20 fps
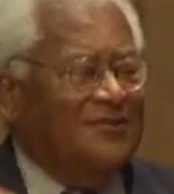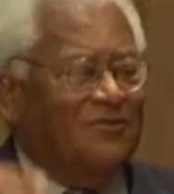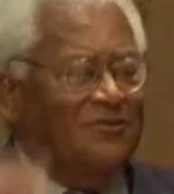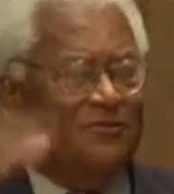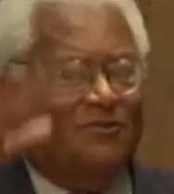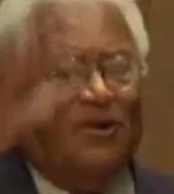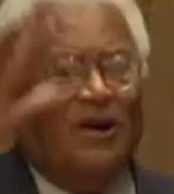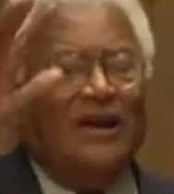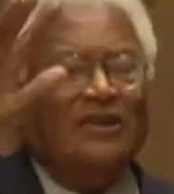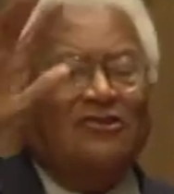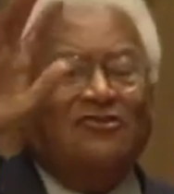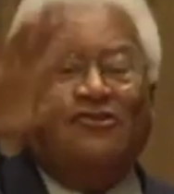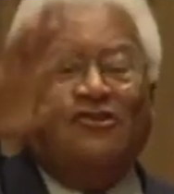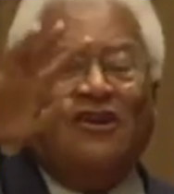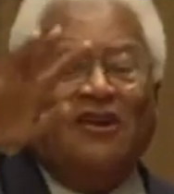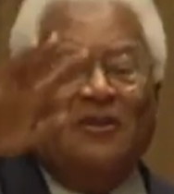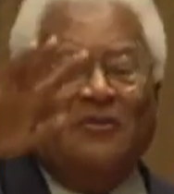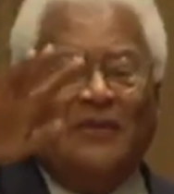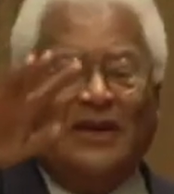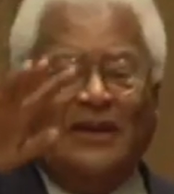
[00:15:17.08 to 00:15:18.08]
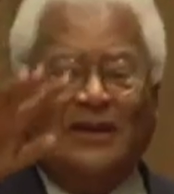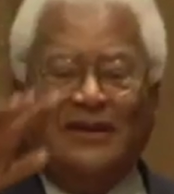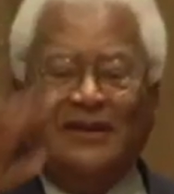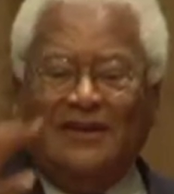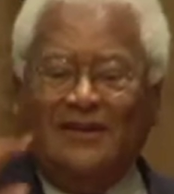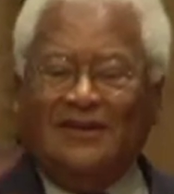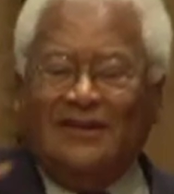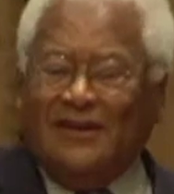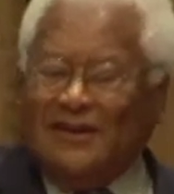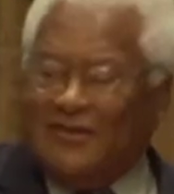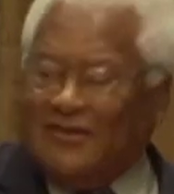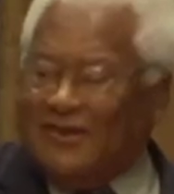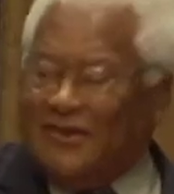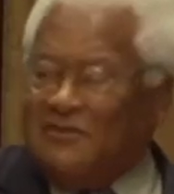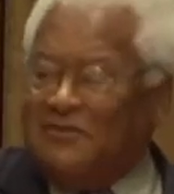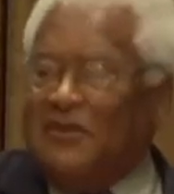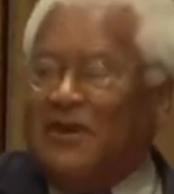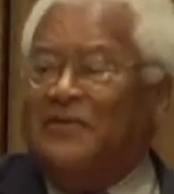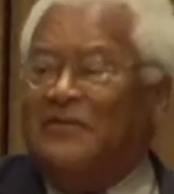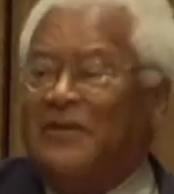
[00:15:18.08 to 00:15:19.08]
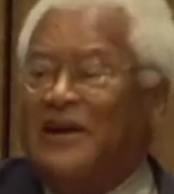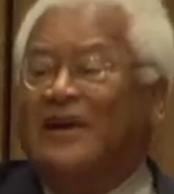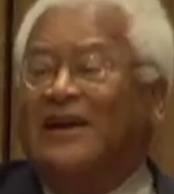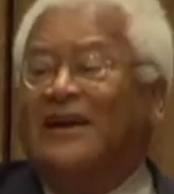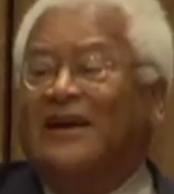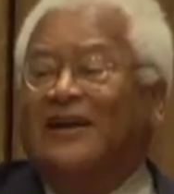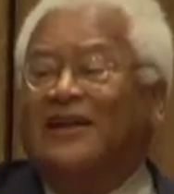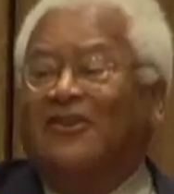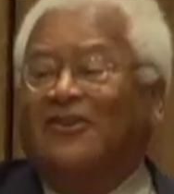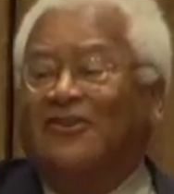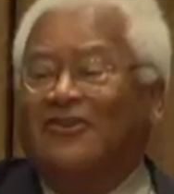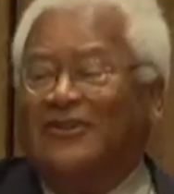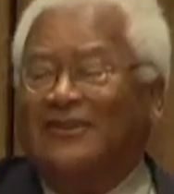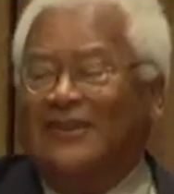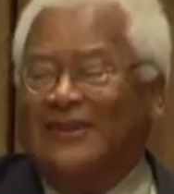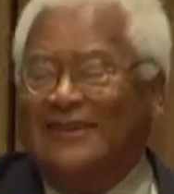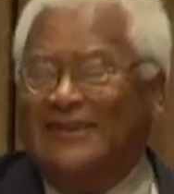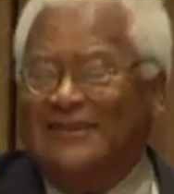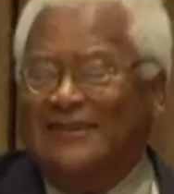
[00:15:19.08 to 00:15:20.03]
white gentlemen, and then maybe colored.